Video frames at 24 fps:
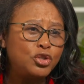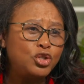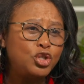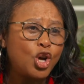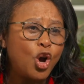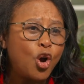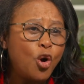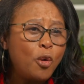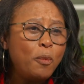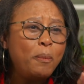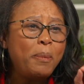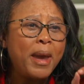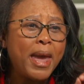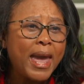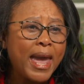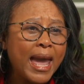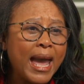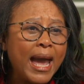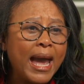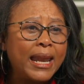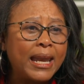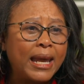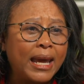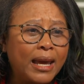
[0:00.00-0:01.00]
Don't
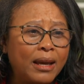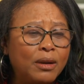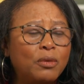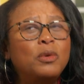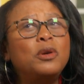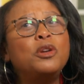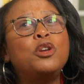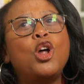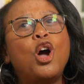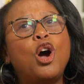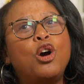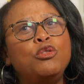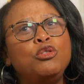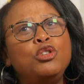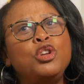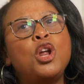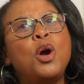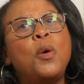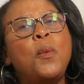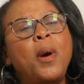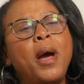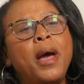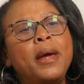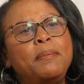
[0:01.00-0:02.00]
panic. Well, no, you
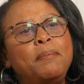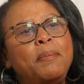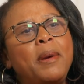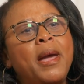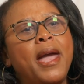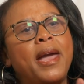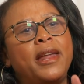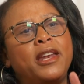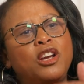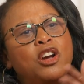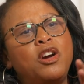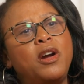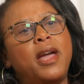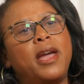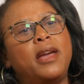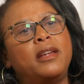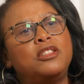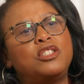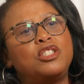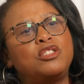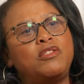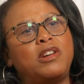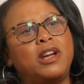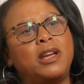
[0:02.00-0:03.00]
know what? Panic. Go
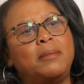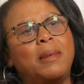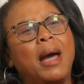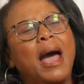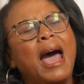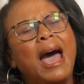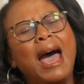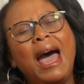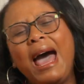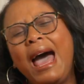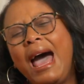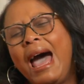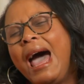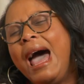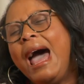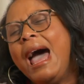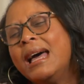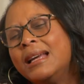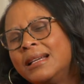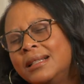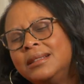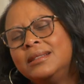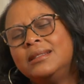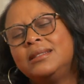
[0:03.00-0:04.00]
ahead. Scream.
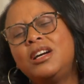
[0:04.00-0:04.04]
Ah!